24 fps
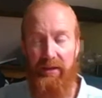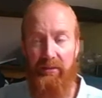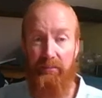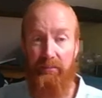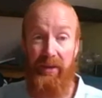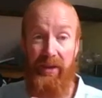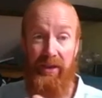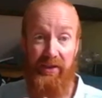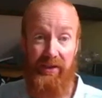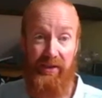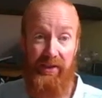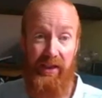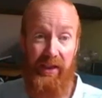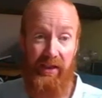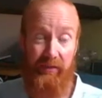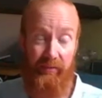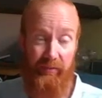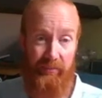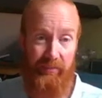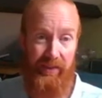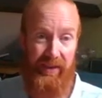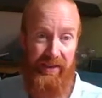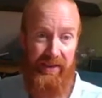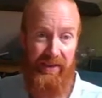Because the other
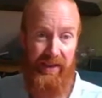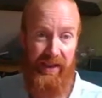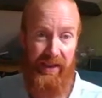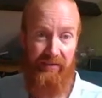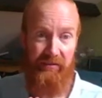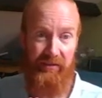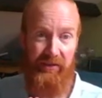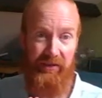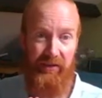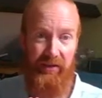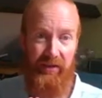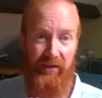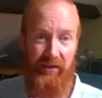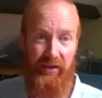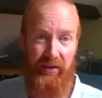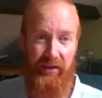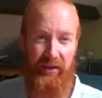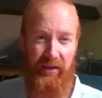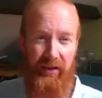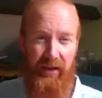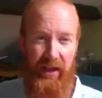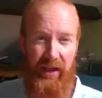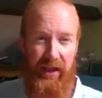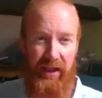piece here is that
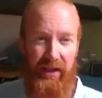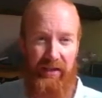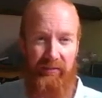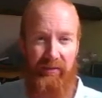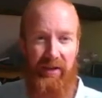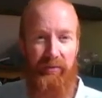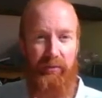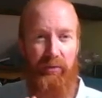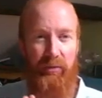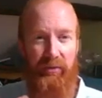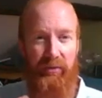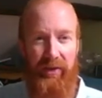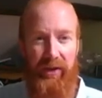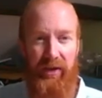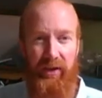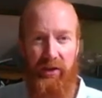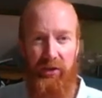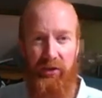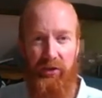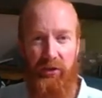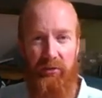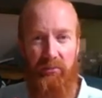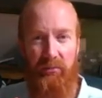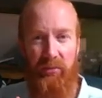even if you're
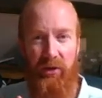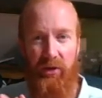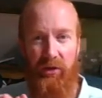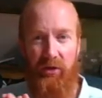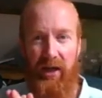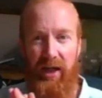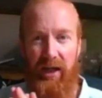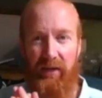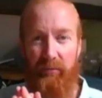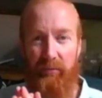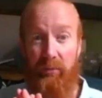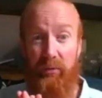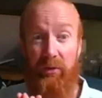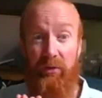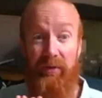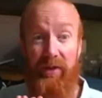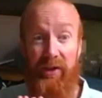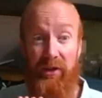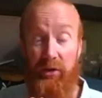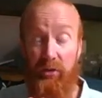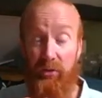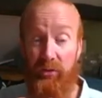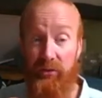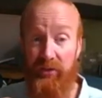thinking you might not have all of
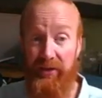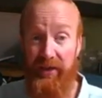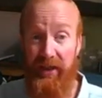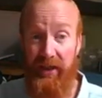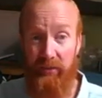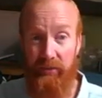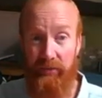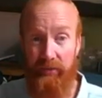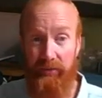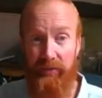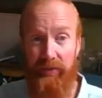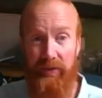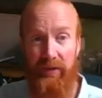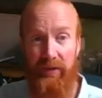this yourself,